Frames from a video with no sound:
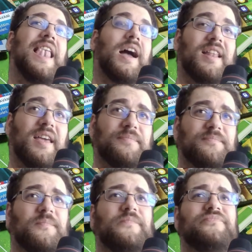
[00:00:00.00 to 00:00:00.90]
Luckily,
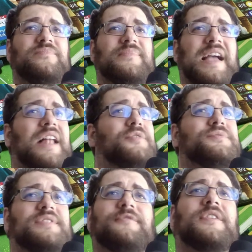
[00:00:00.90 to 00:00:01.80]

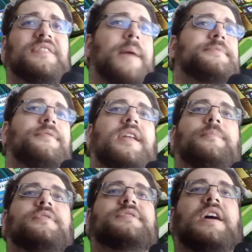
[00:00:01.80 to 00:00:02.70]
although different types of
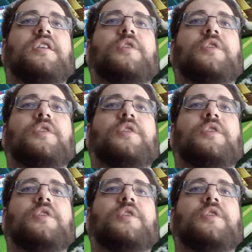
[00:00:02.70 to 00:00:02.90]
animals are